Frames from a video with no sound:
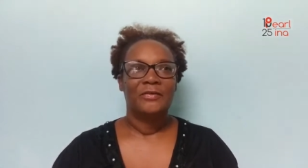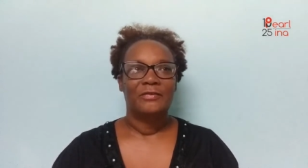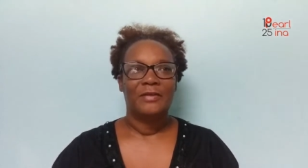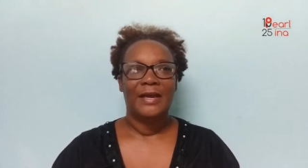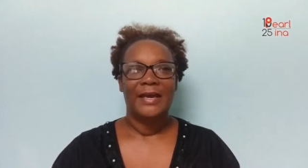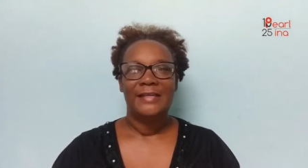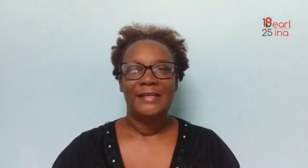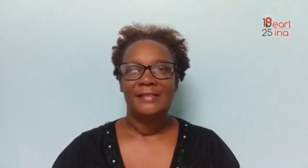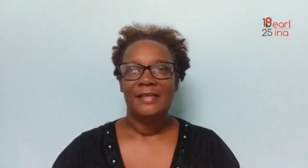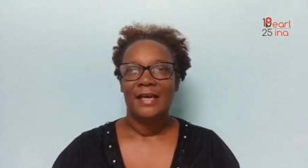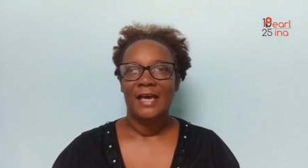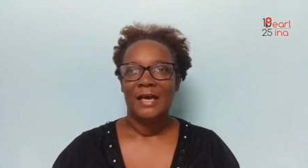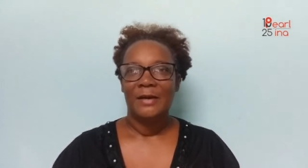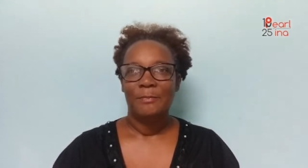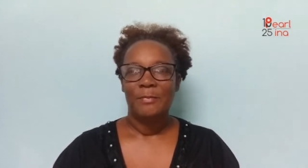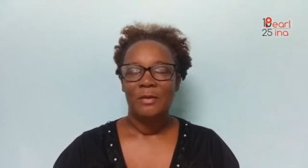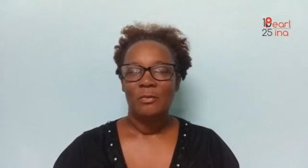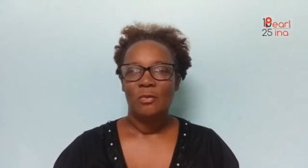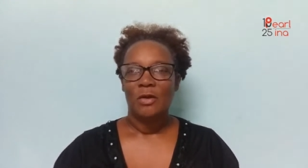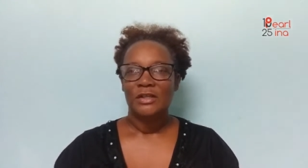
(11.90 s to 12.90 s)
right?
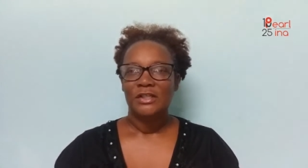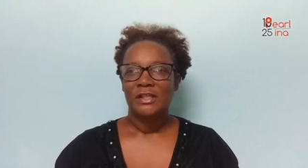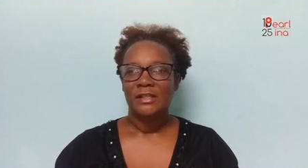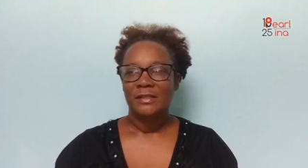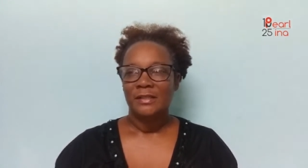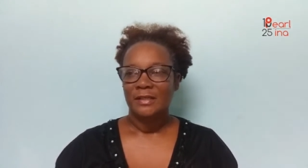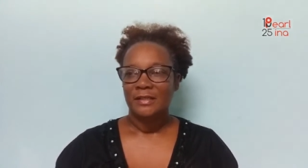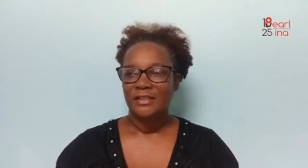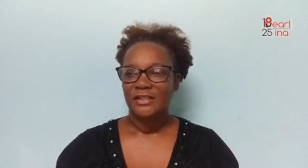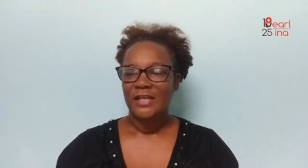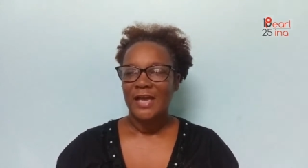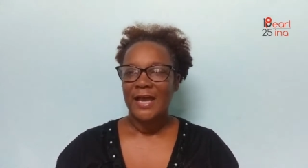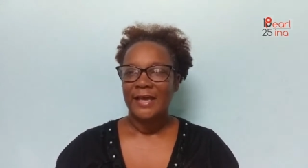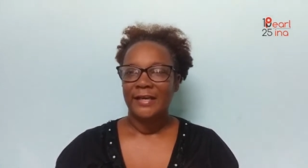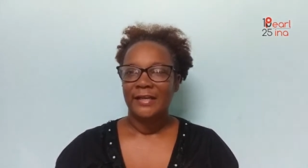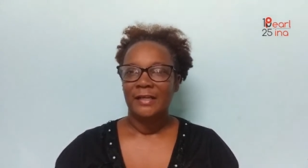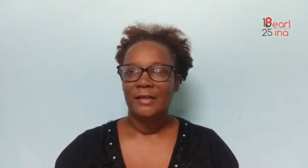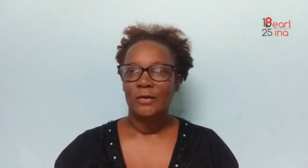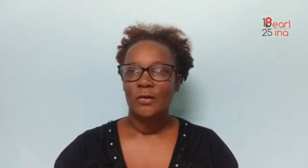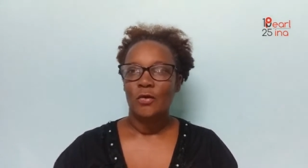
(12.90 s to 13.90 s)
I've been watching a
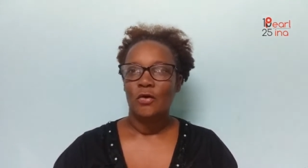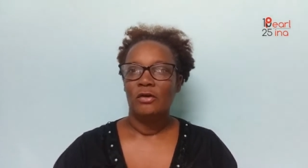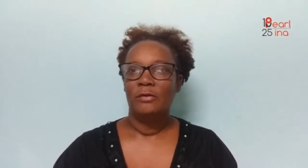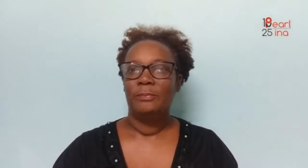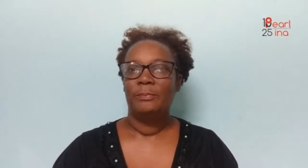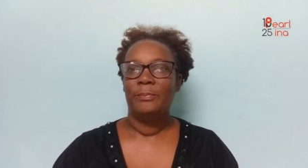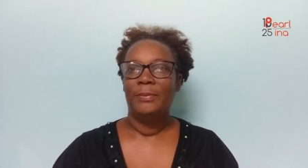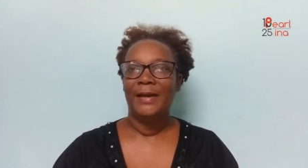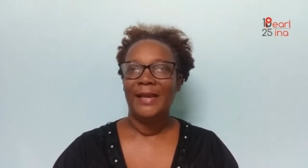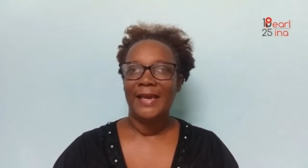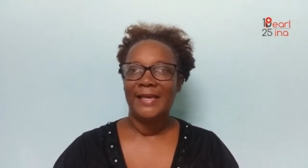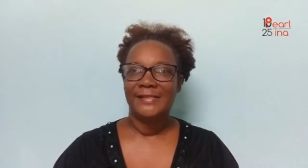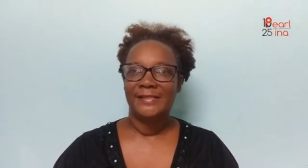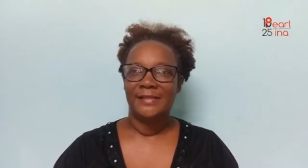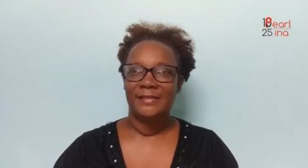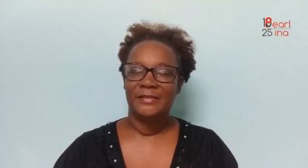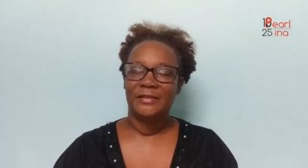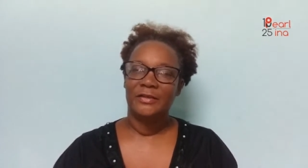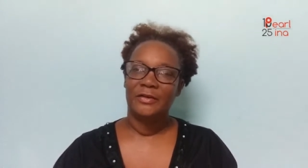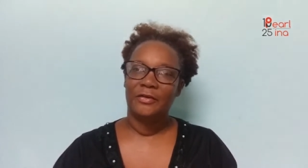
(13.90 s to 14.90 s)
channel called
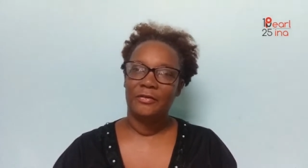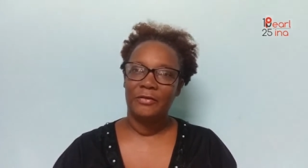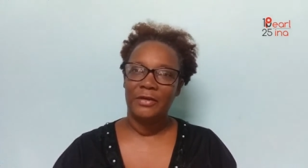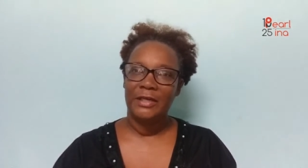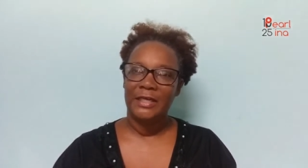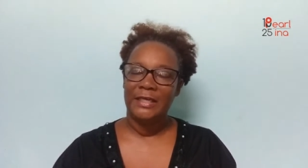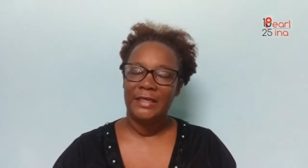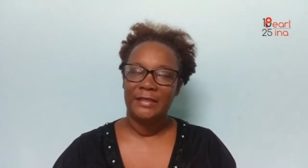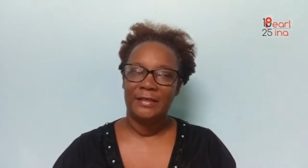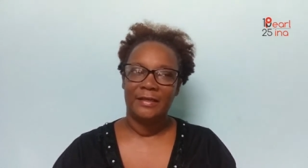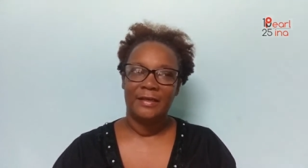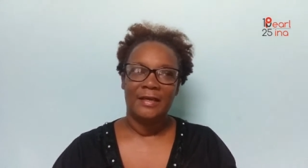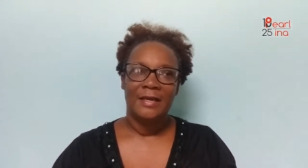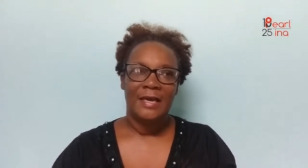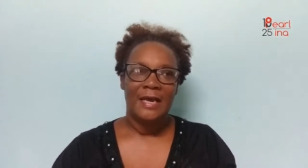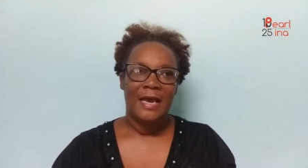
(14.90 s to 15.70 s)
Pleasant Green,